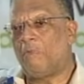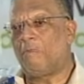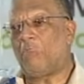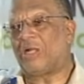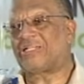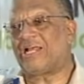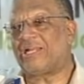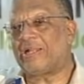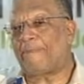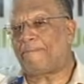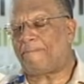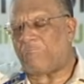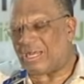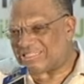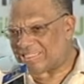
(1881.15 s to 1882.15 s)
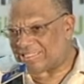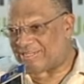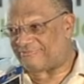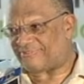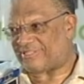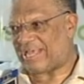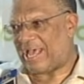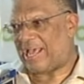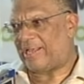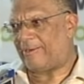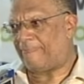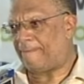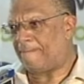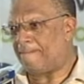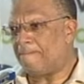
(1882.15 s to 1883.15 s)
But on the positive side,
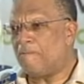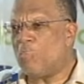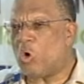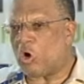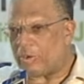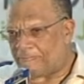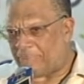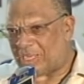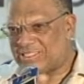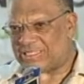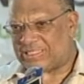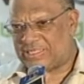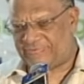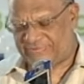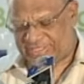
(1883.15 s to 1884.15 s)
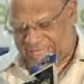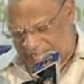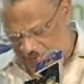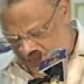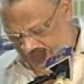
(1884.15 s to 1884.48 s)
more positive side,